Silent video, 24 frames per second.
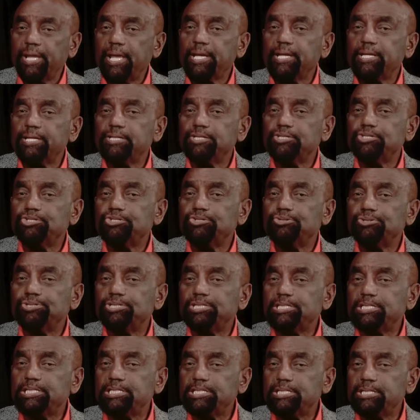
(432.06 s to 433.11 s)
that is to
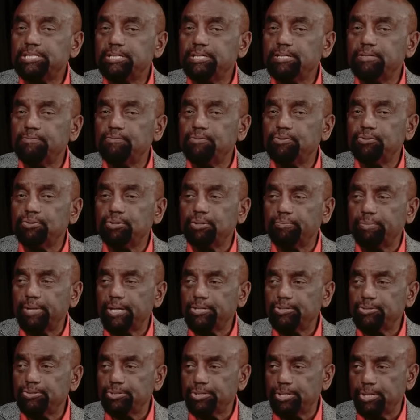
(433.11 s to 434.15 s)
deceive you, to
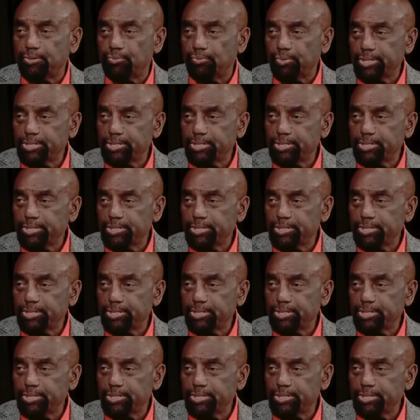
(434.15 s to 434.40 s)
make you think